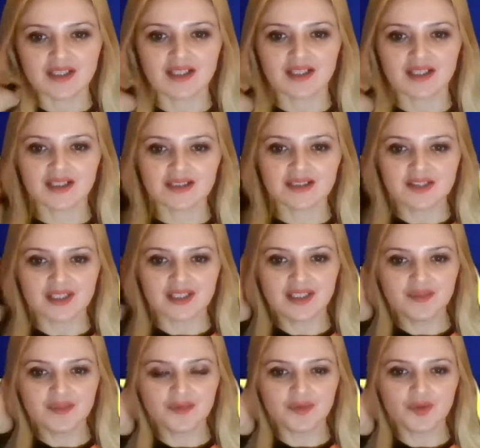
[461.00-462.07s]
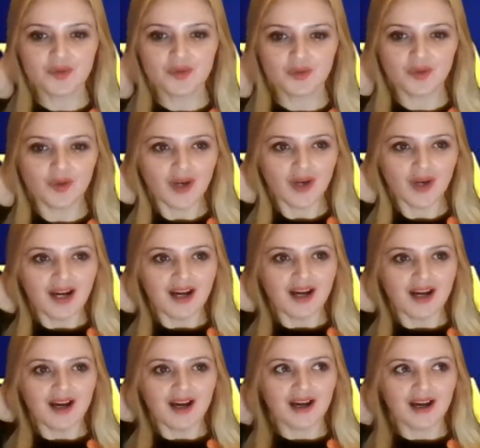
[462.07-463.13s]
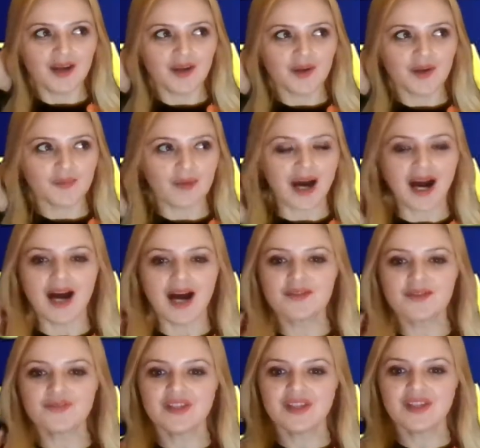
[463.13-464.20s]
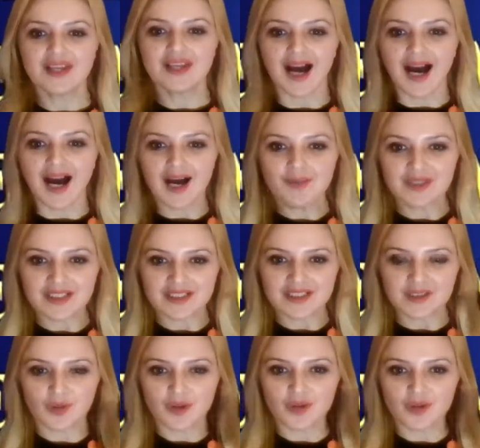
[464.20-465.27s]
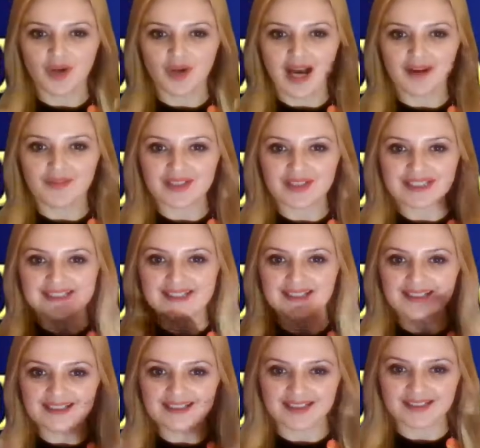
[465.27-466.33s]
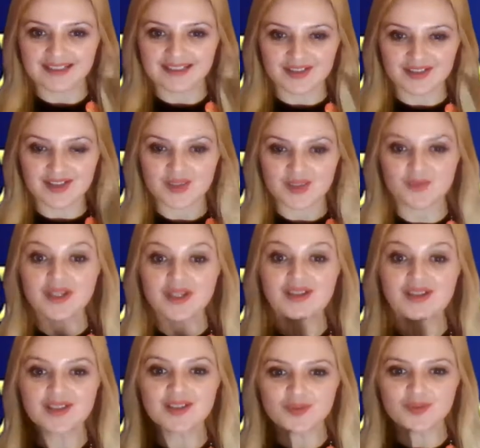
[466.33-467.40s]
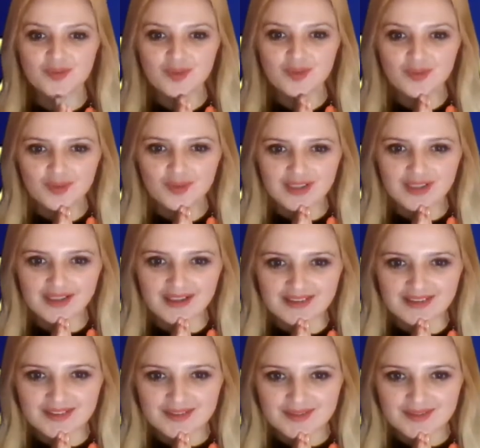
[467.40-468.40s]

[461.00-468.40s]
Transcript: And if you have the ability or you have a talent, just be grateful for that.